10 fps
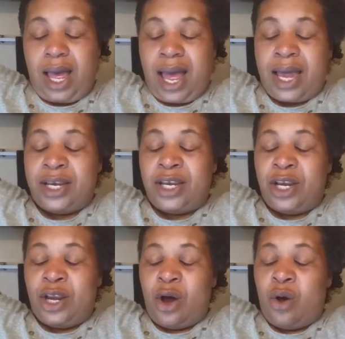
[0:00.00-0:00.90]
I
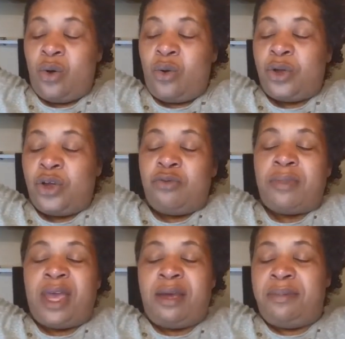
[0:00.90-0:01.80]
know you
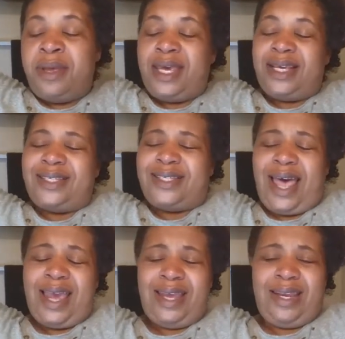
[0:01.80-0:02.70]
may be
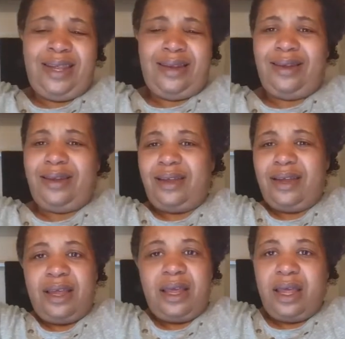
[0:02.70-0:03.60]
excited.
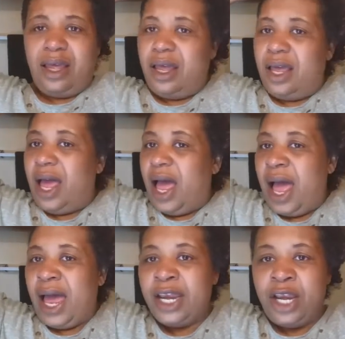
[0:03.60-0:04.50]

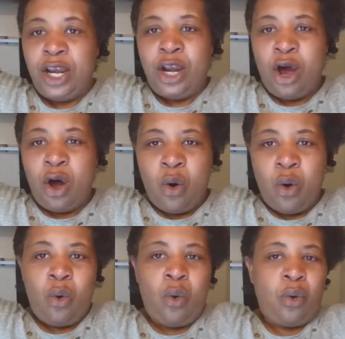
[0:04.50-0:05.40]
I
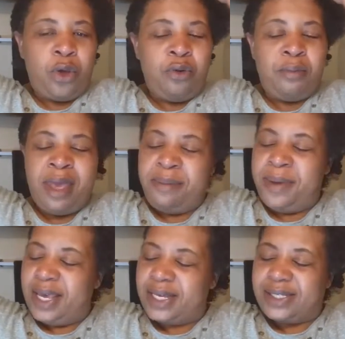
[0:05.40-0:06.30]
know you may
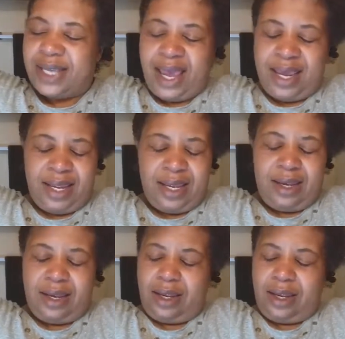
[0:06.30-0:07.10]
be excited.